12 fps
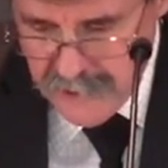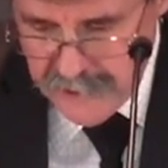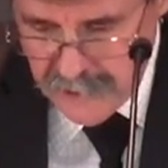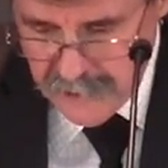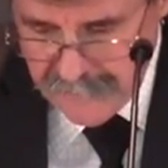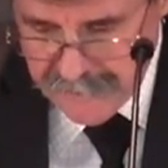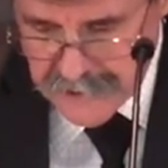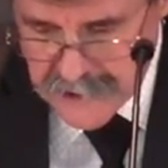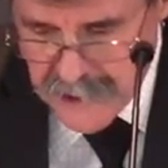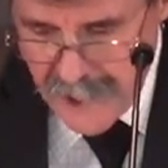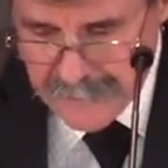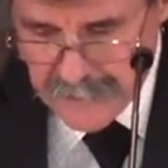the 11th
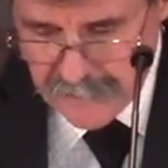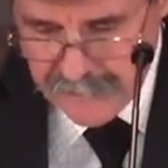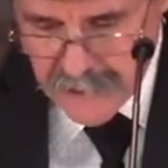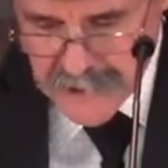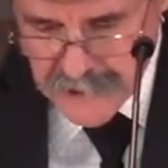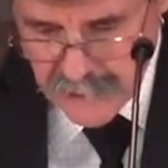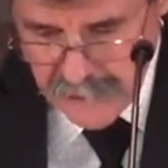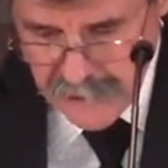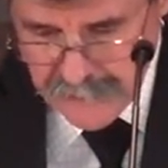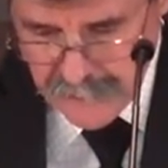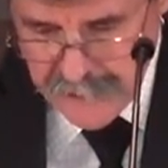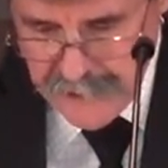chapter, verse
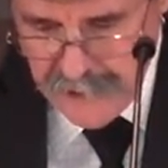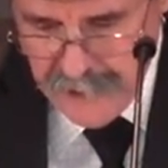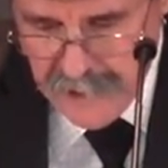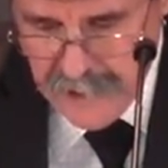33,